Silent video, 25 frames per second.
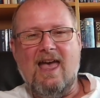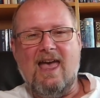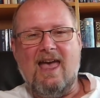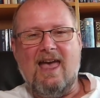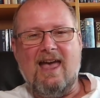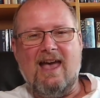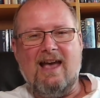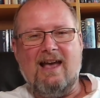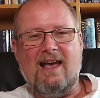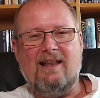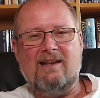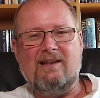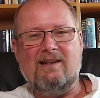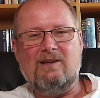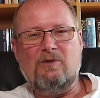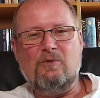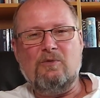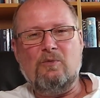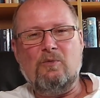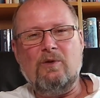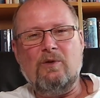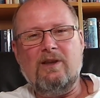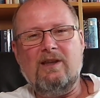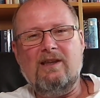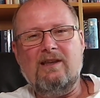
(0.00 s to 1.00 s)
And
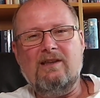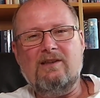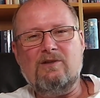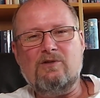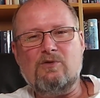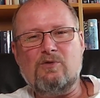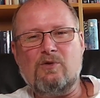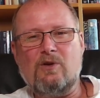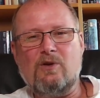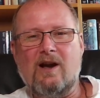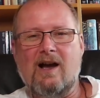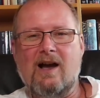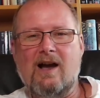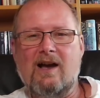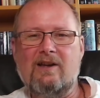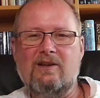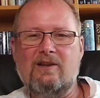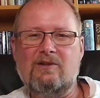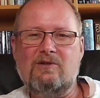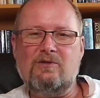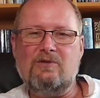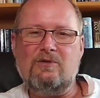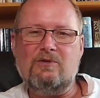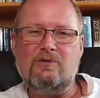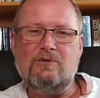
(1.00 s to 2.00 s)
we
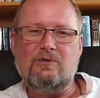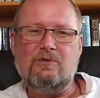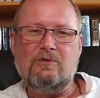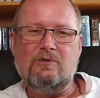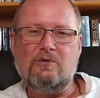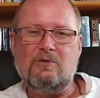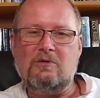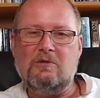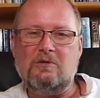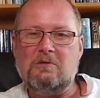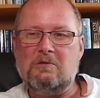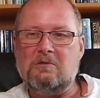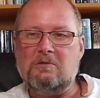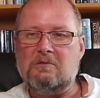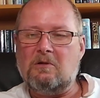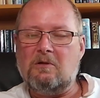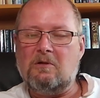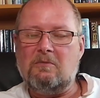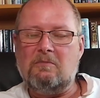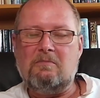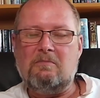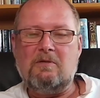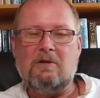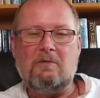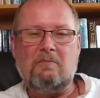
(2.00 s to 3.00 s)
try
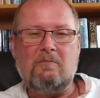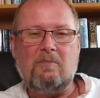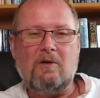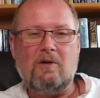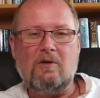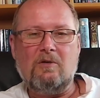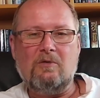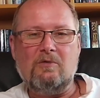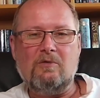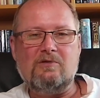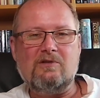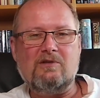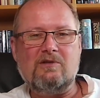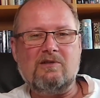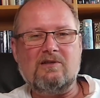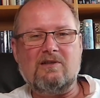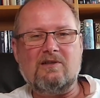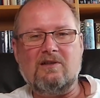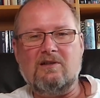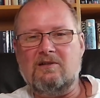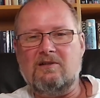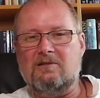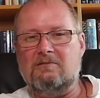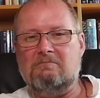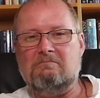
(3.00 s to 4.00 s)
to propose
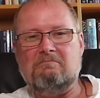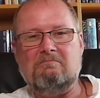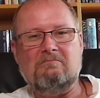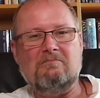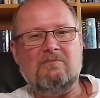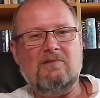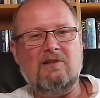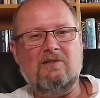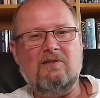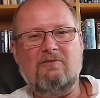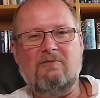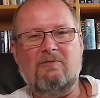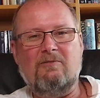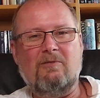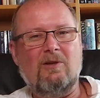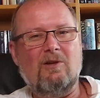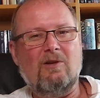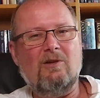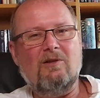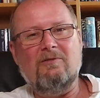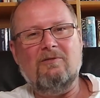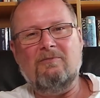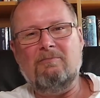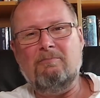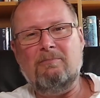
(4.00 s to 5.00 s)

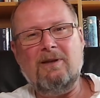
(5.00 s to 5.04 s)
the